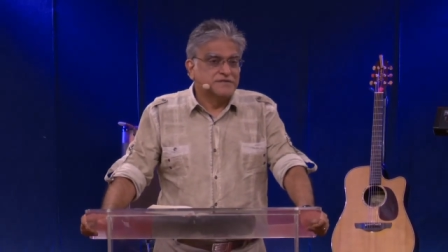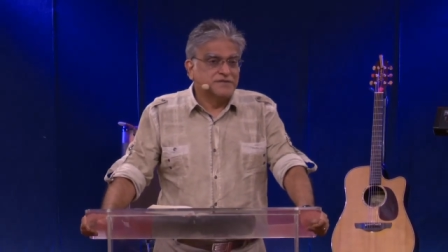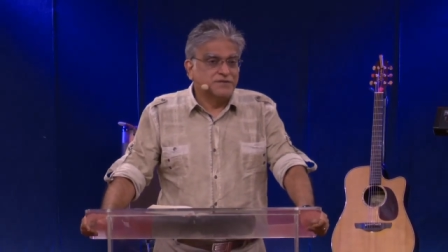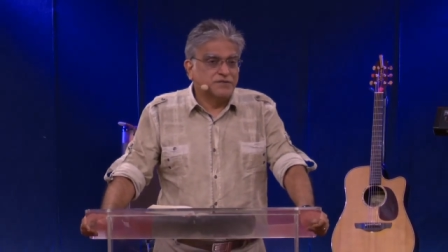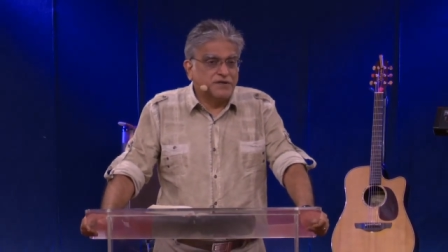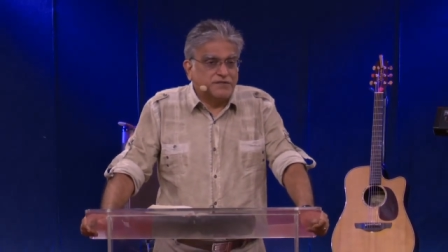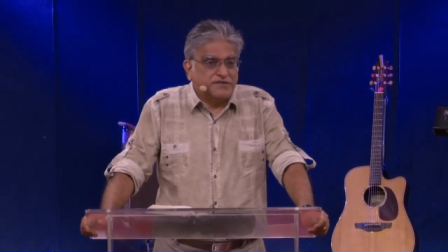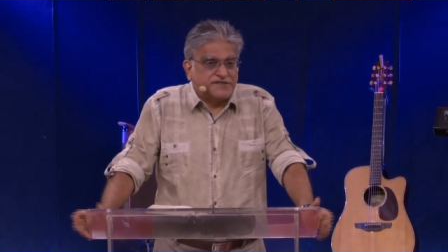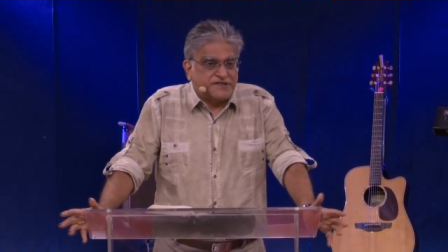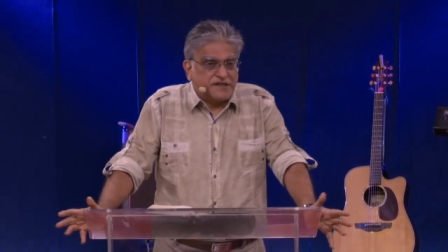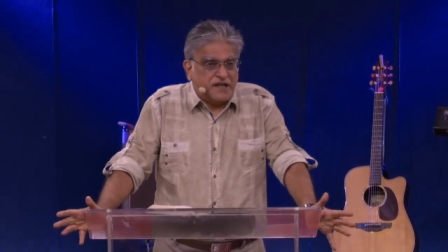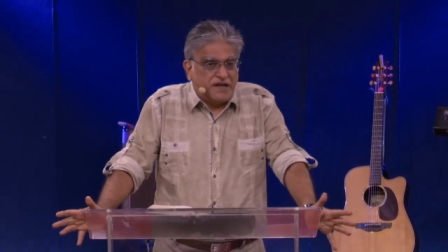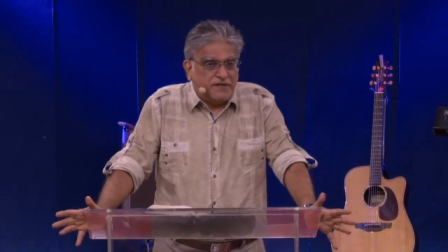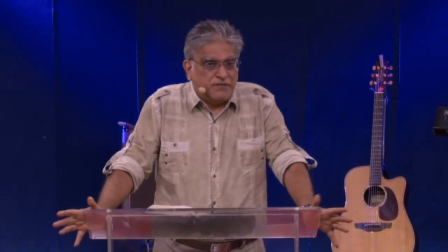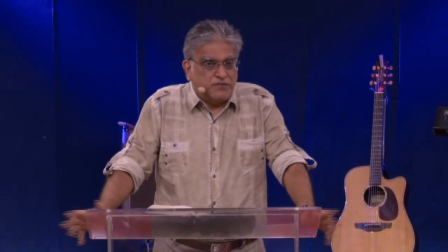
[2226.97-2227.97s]
Don't ever say,
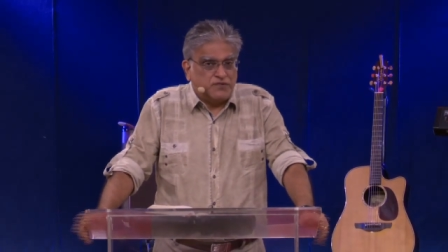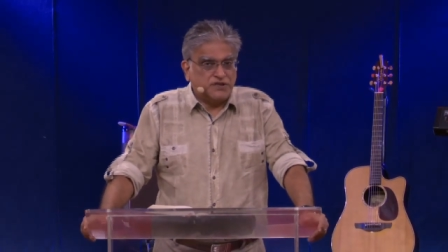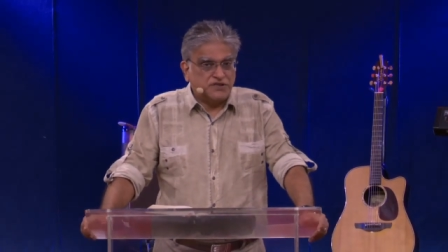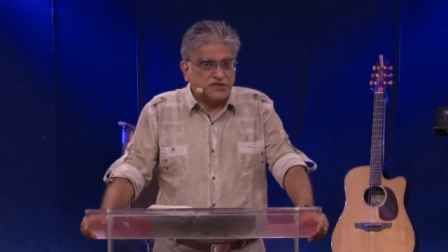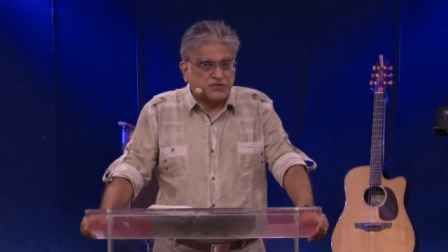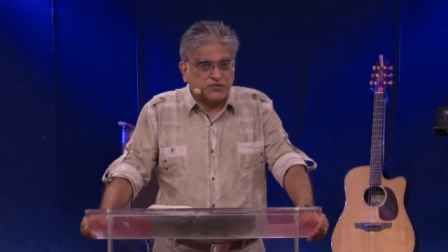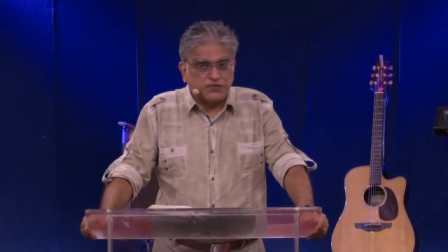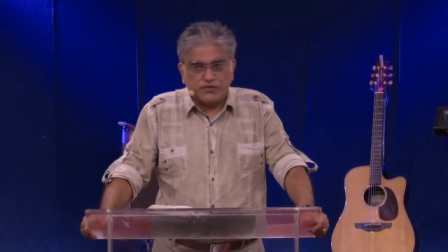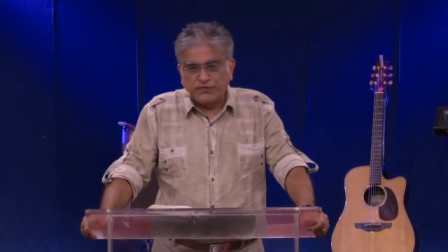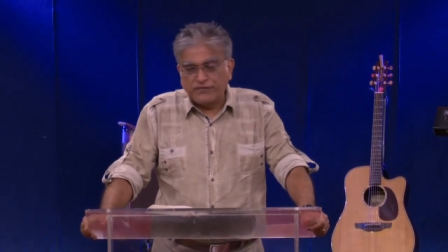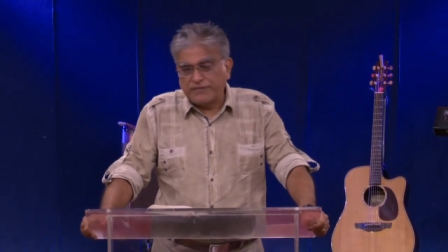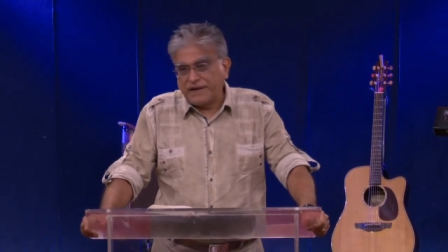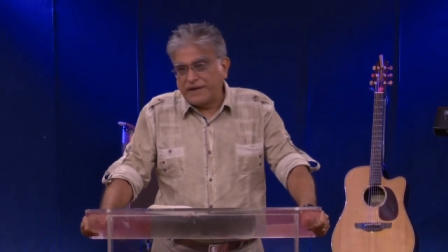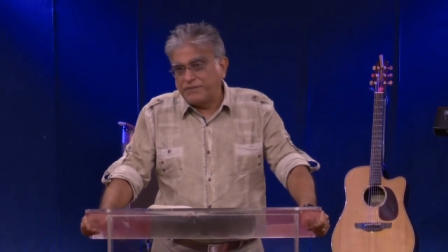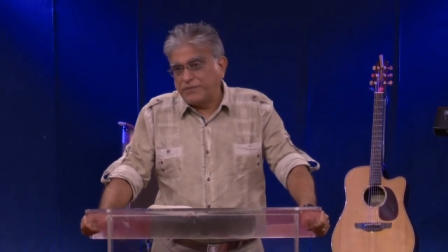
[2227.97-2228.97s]
I have no control over
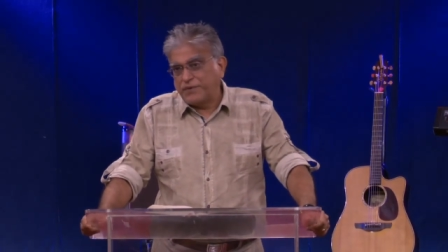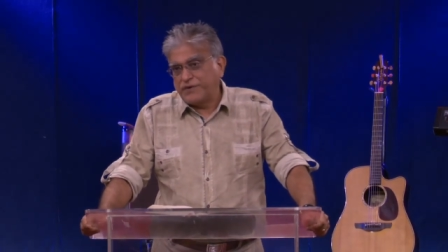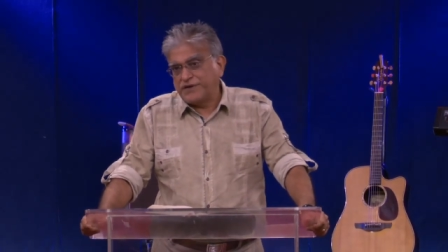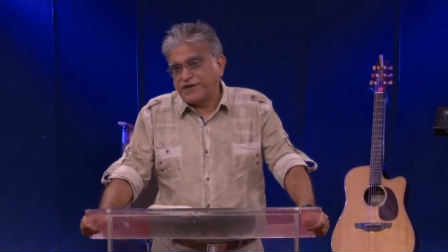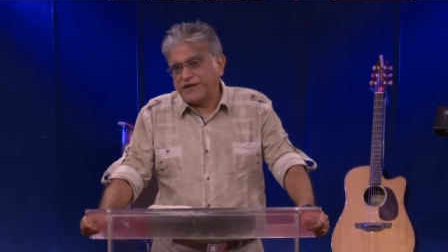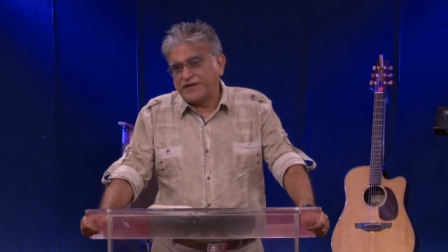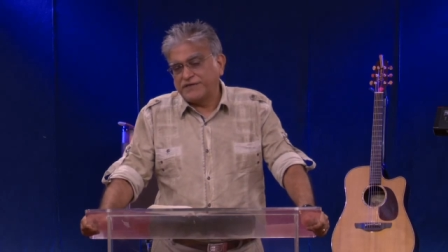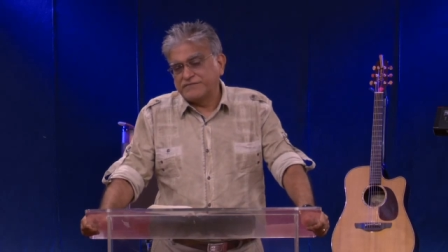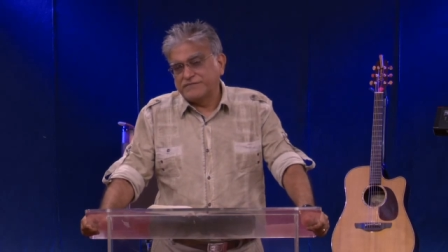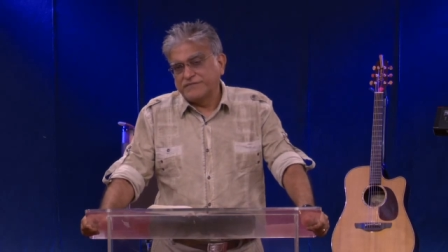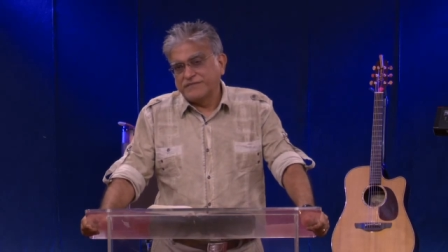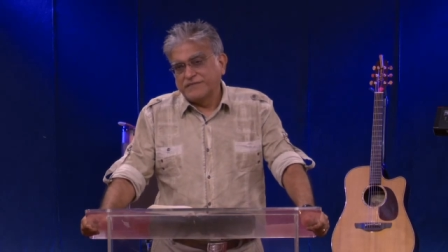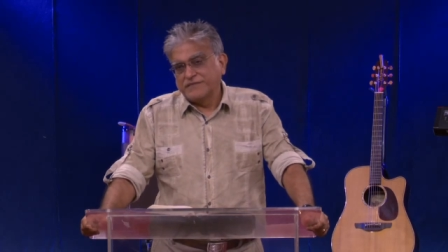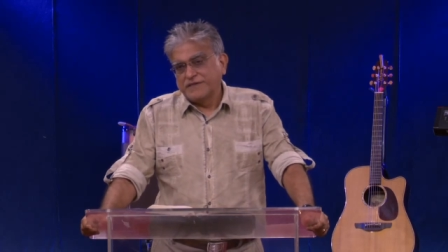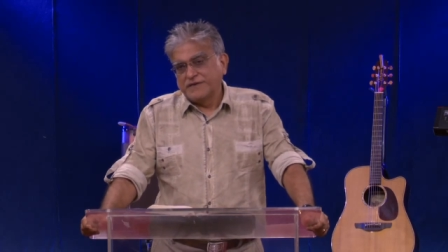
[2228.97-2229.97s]
my body.
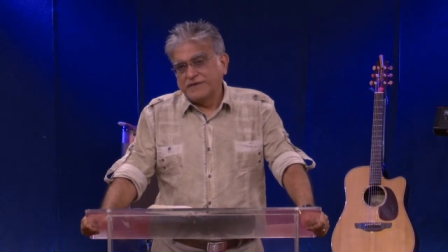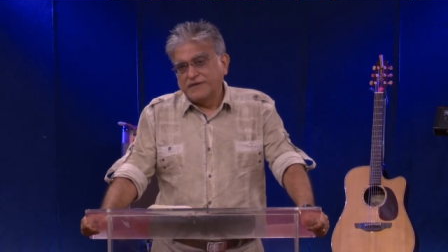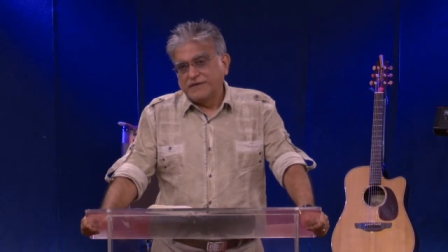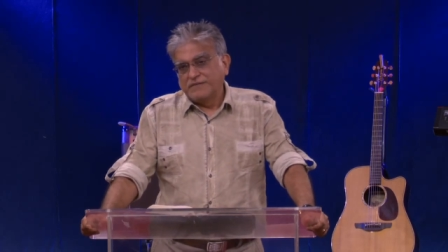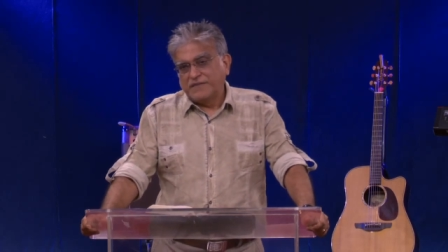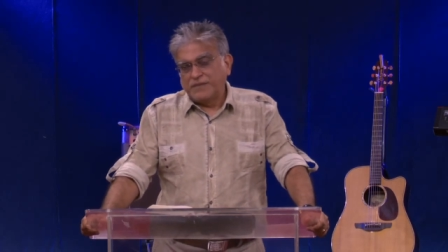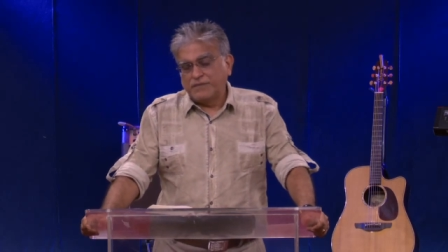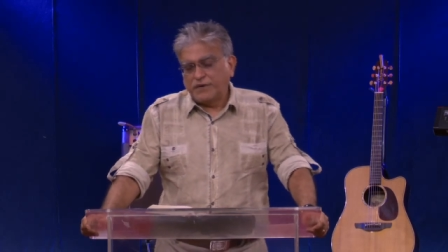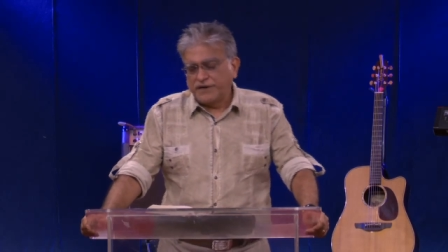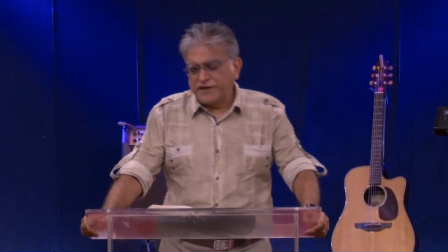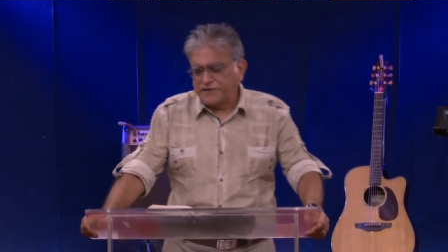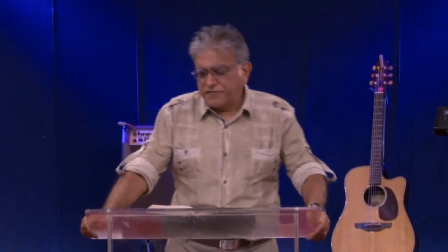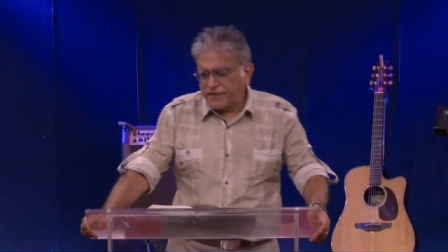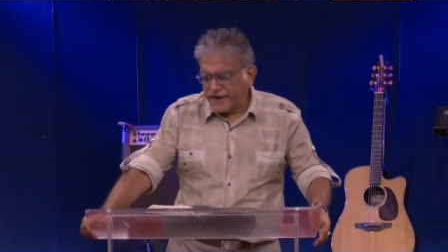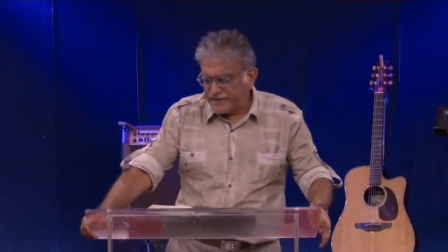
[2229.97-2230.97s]
My body
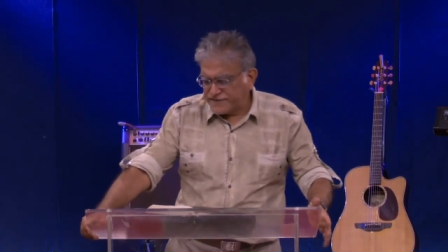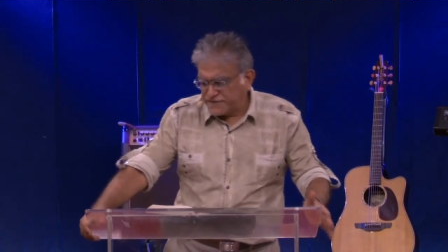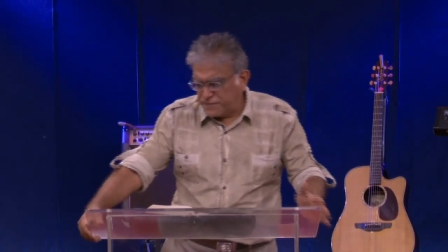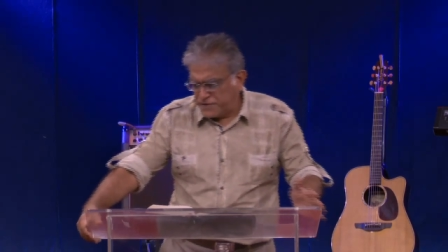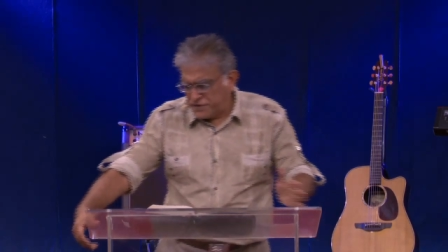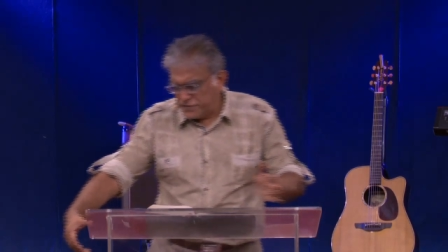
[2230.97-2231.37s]
drags me